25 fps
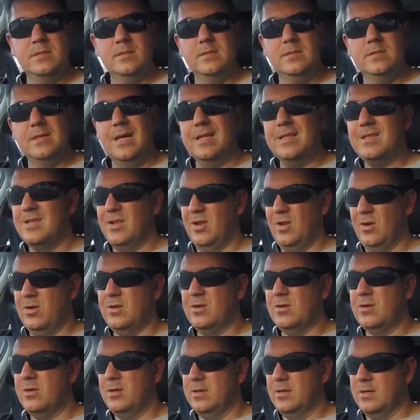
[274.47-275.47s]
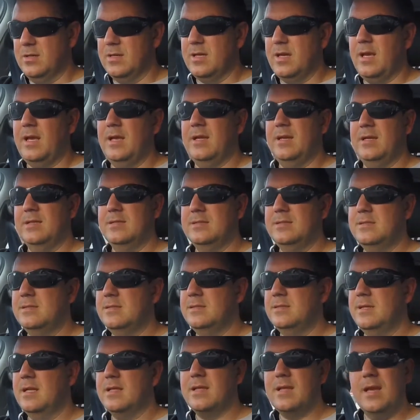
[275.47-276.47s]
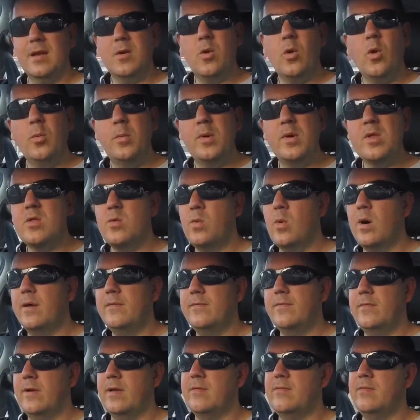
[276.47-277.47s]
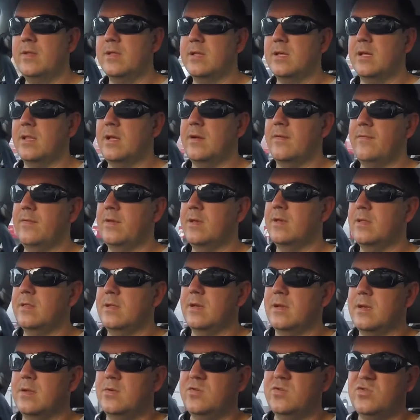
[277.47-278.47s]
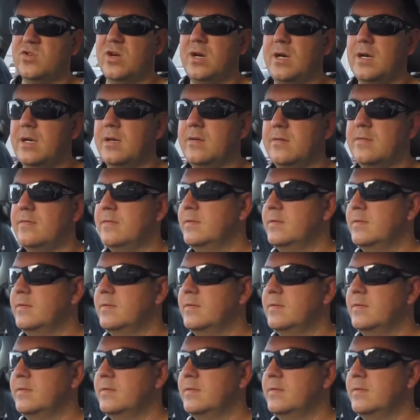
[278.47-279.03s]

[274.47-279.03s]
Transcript: That's a lot of cars, eh? That's like almost one for every South African that can drive.